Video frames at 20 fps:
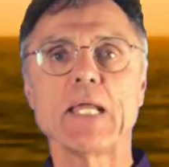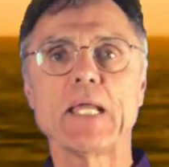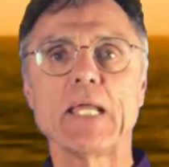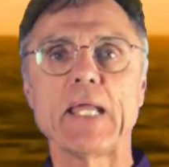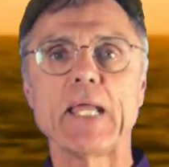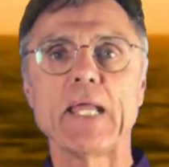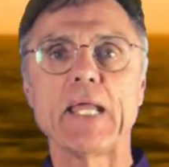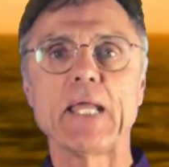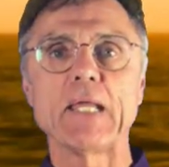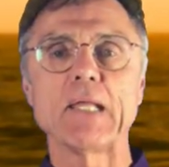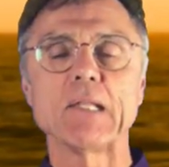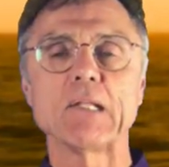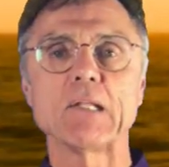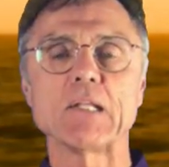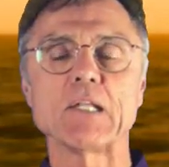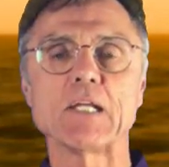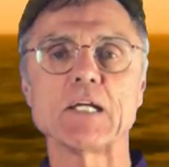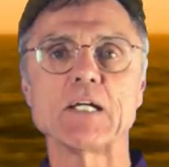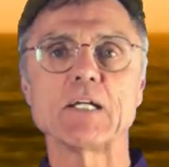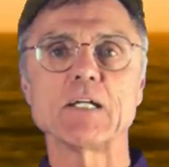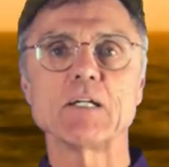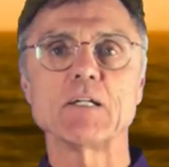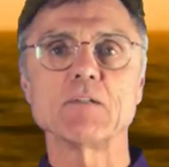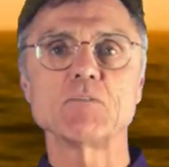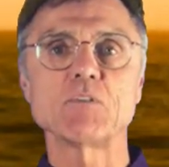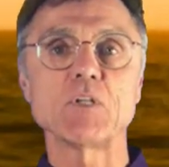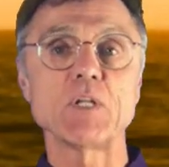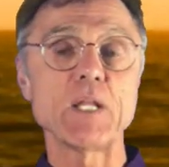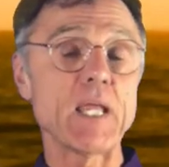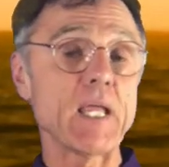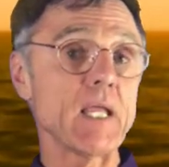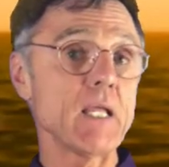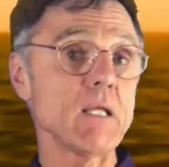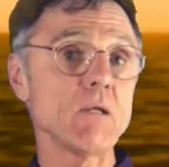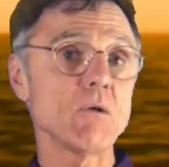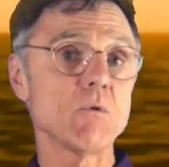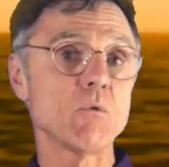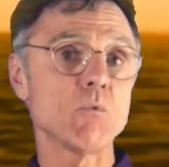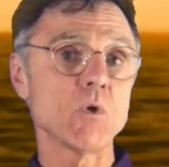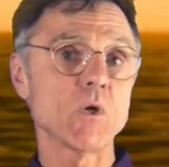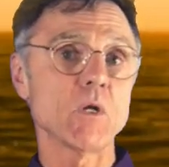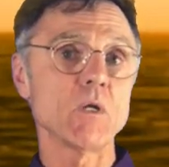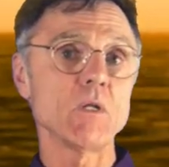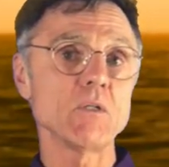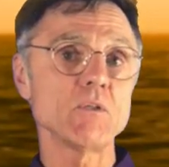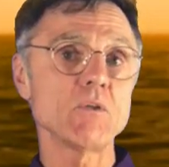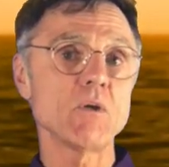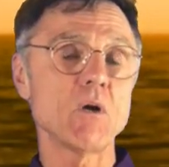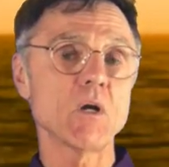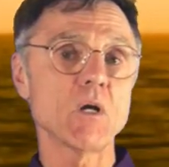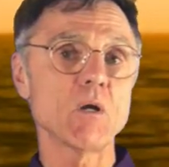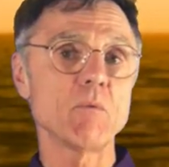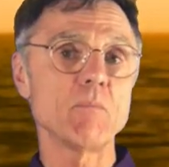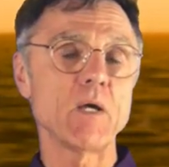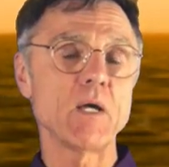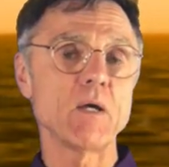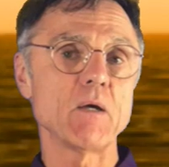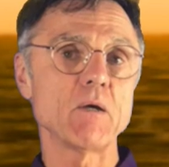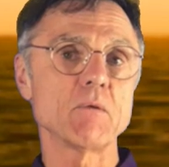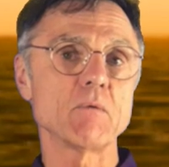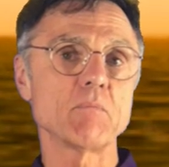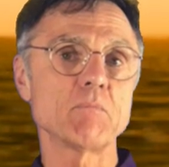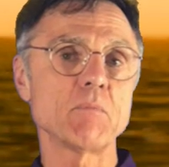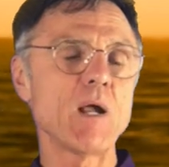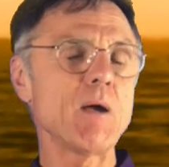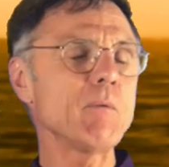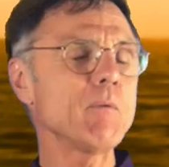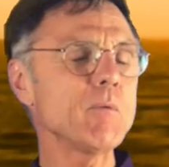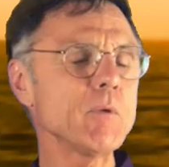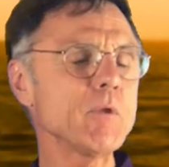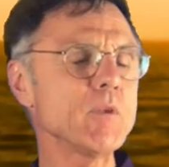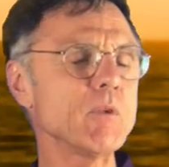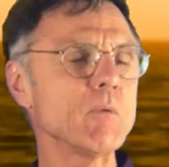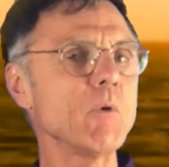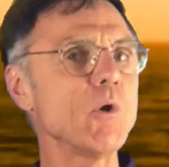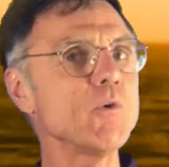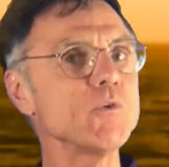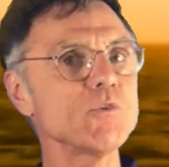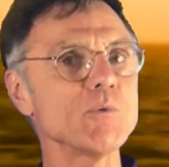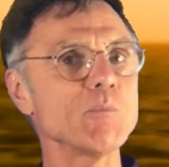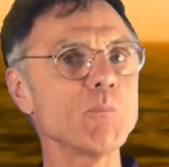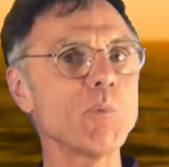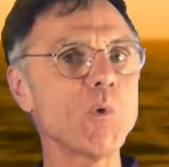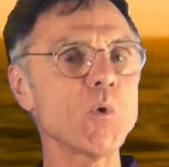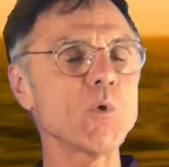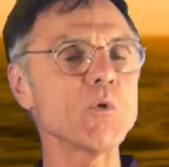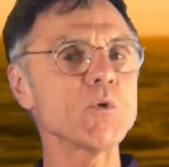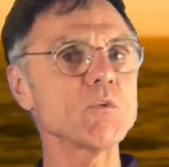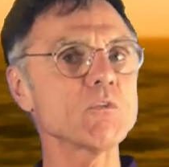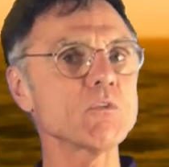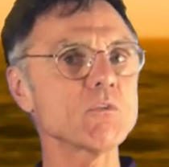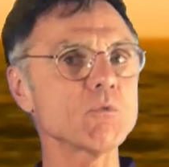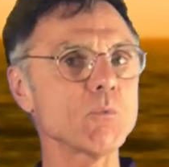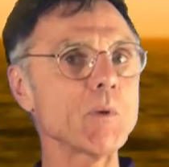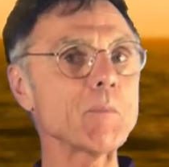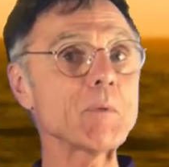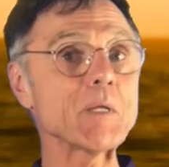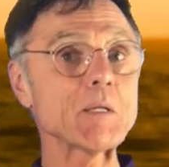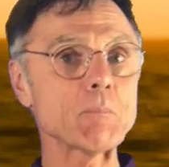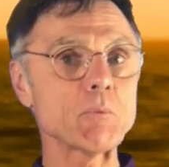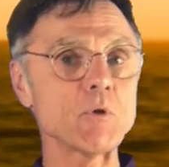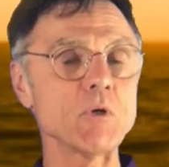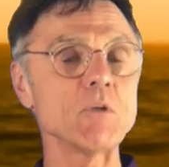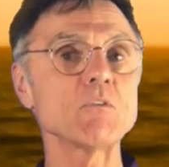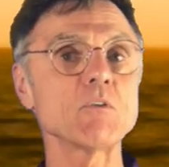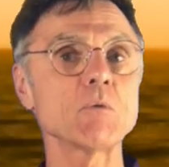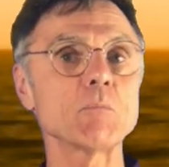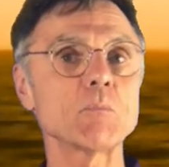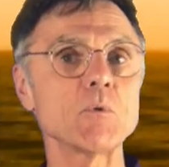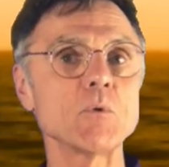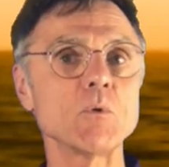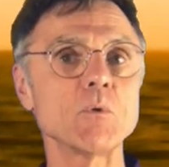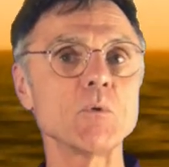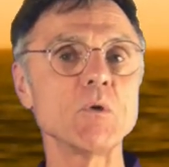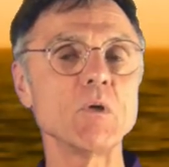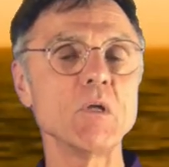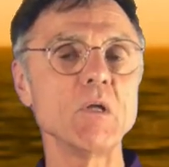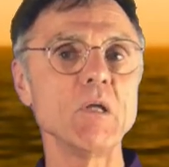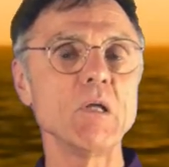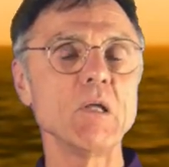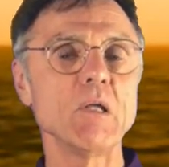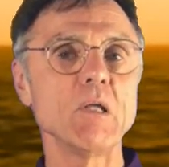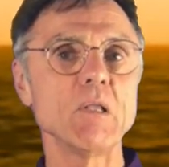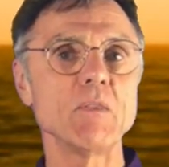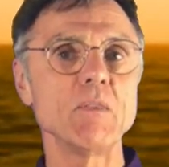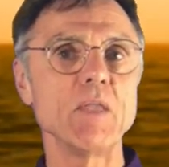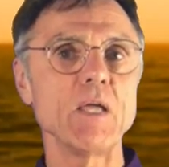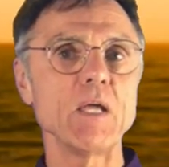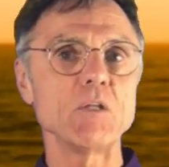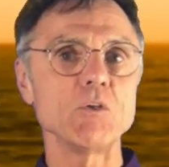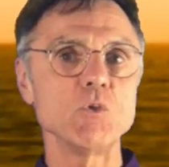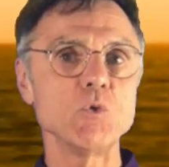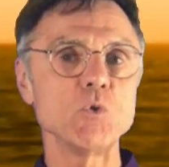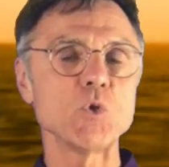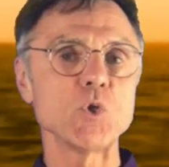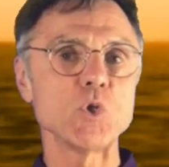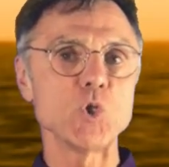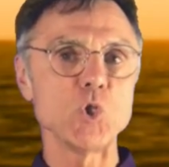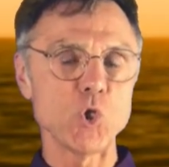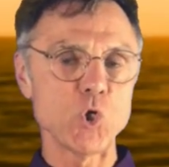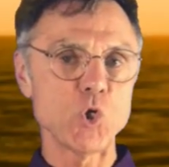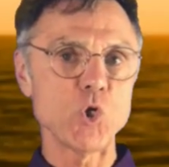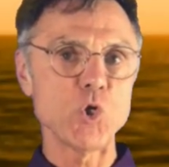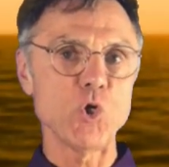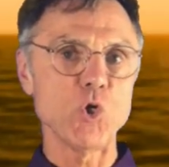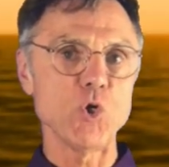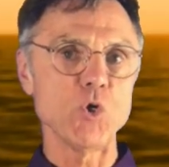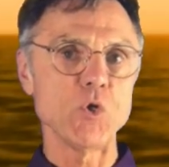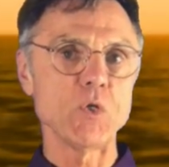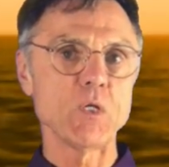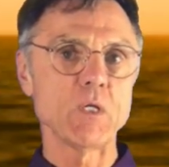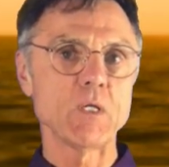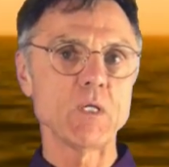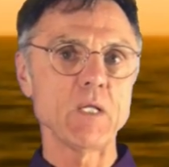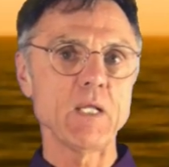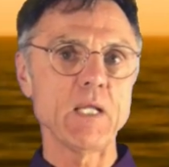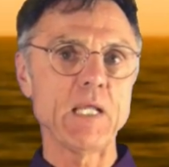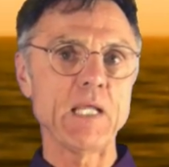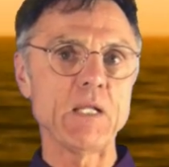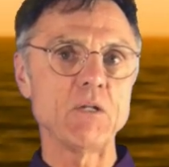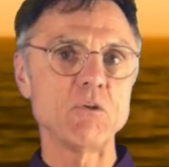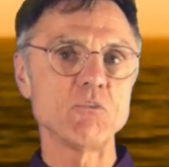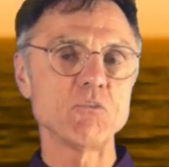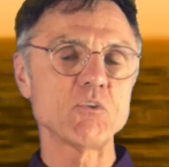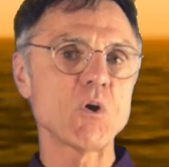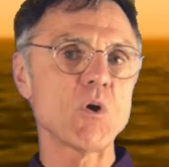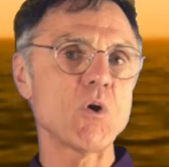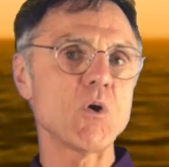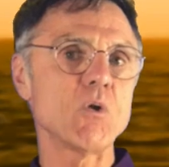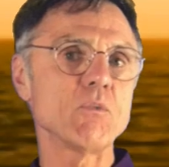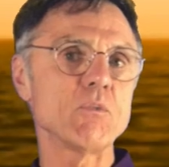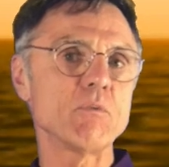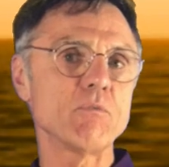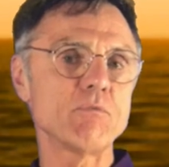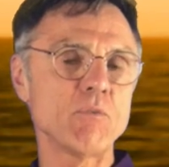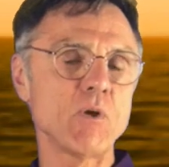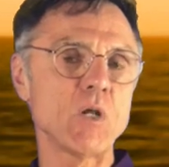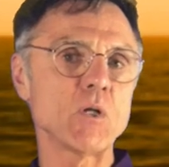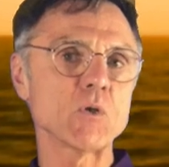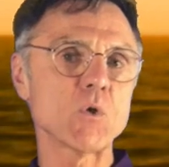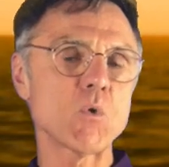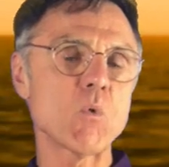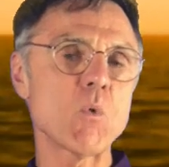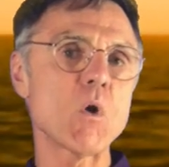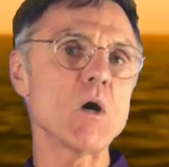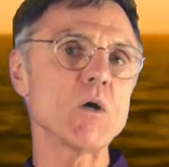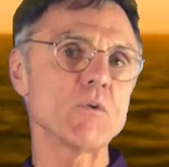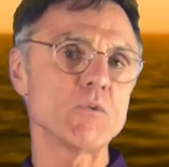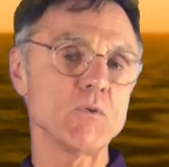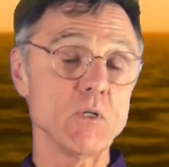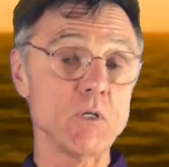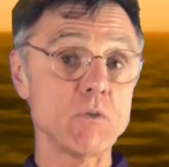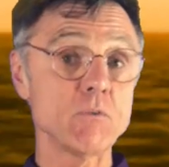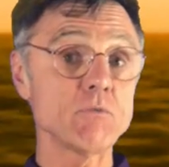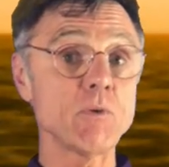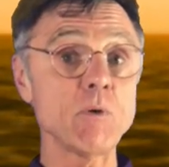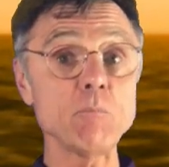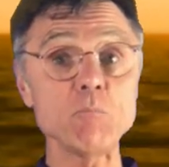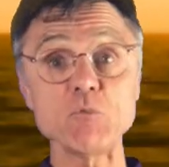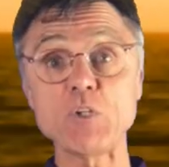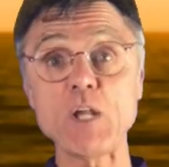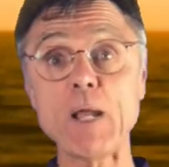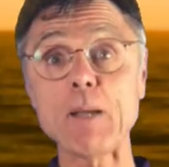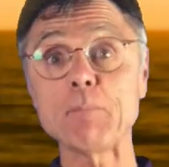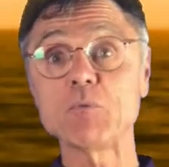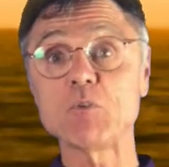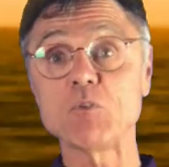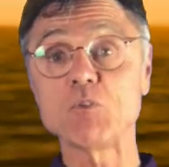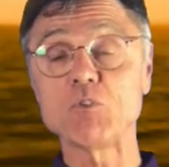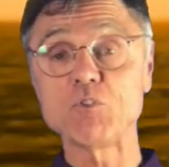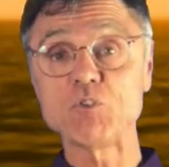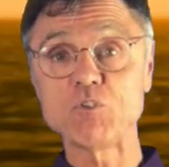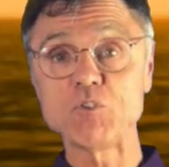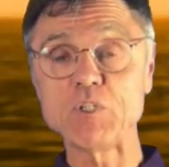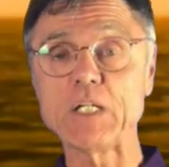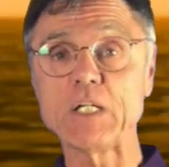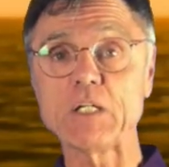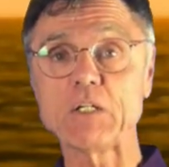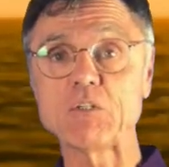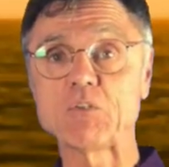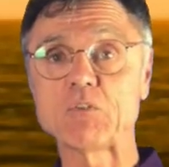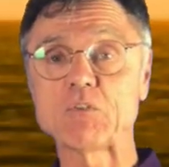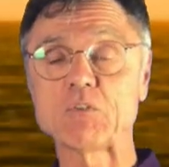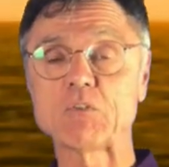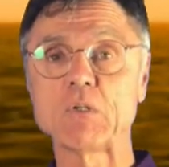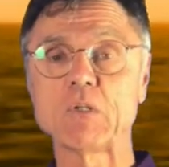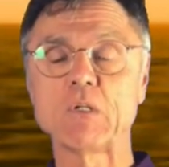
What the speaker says: And today we're going to talk about probably the most important swimming principle that you could learn, and it's called the front quadrant. It's from chapter 6.